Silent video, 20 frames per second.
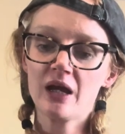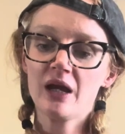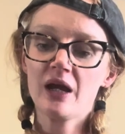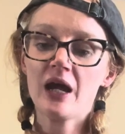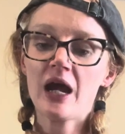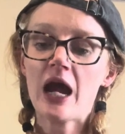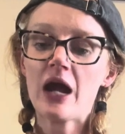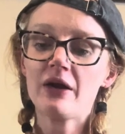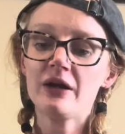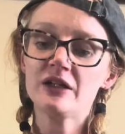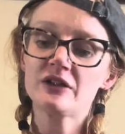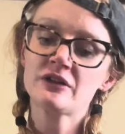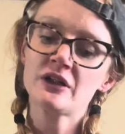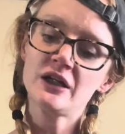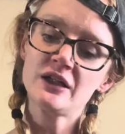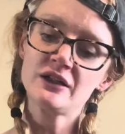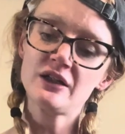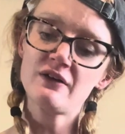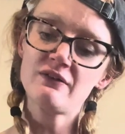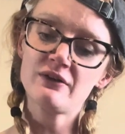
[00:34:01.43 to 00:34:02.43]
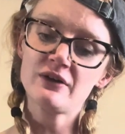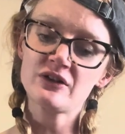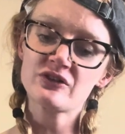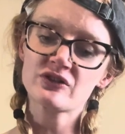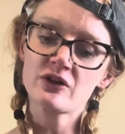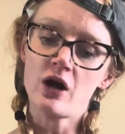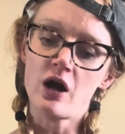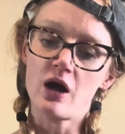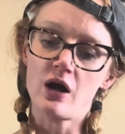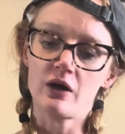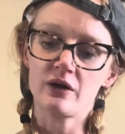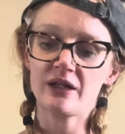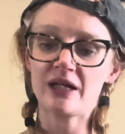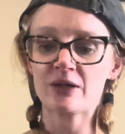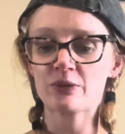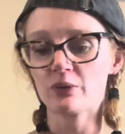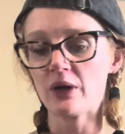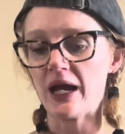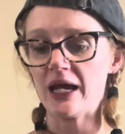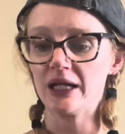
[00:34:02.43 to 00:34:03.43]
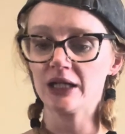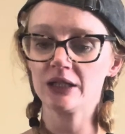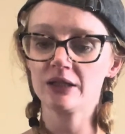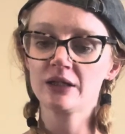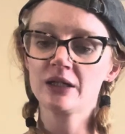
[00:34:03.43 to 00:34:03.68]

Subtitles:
Harry turned over his card and read,